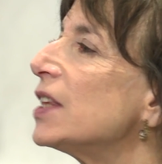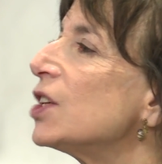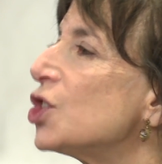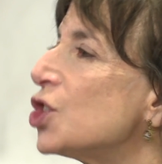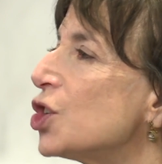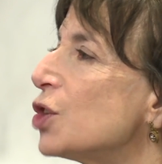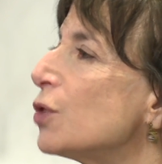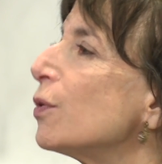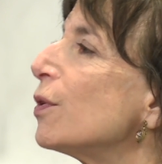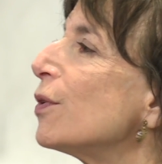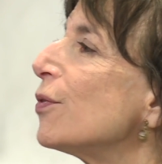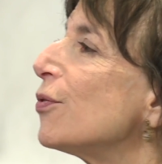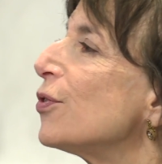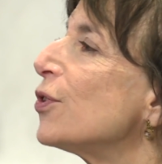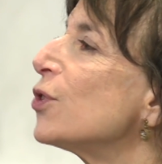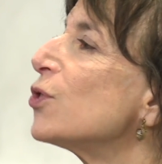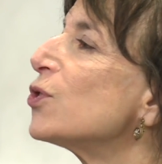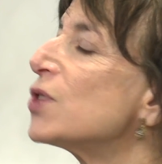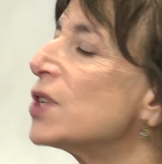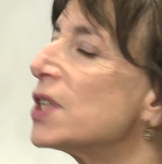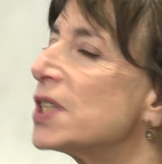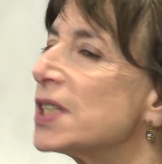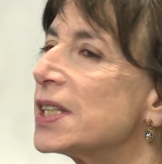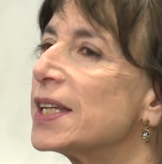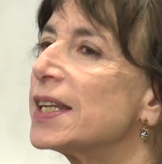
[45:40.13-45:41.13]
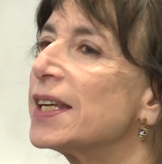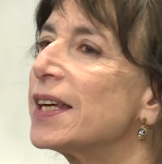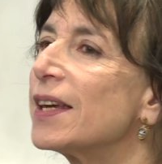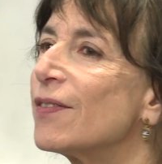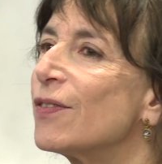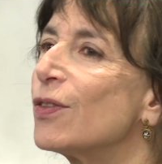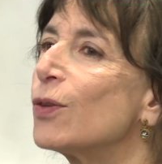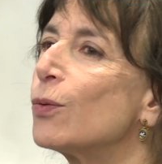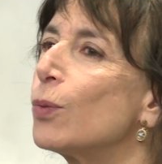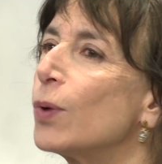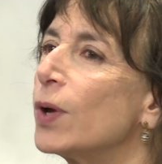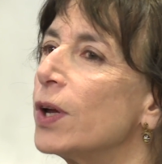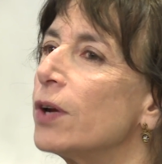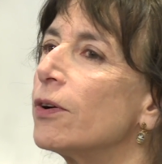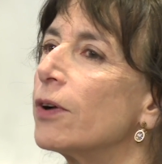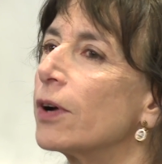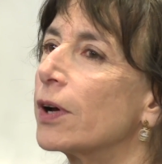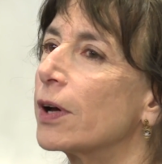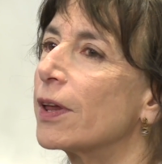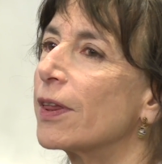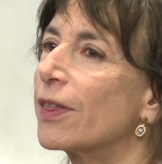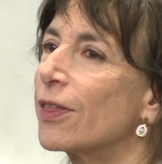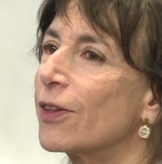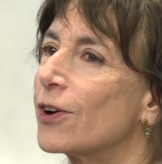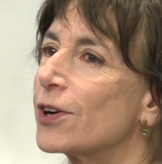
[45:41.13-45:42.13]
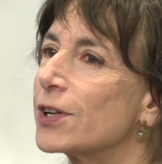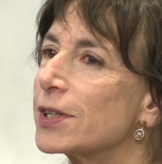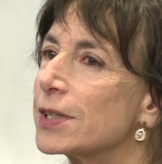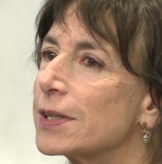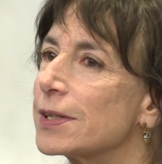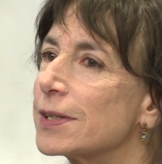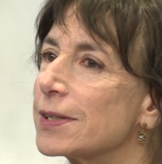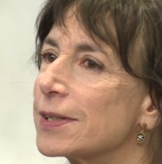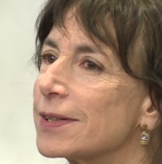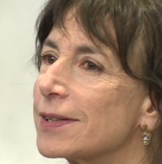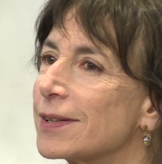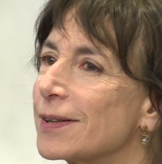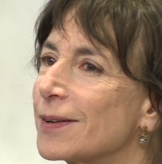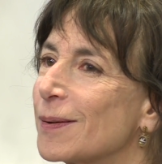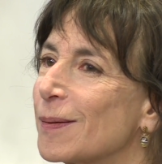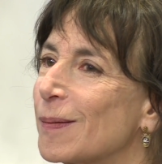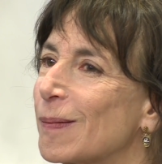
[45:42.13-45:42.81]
she refuses to give the reader a catharsis.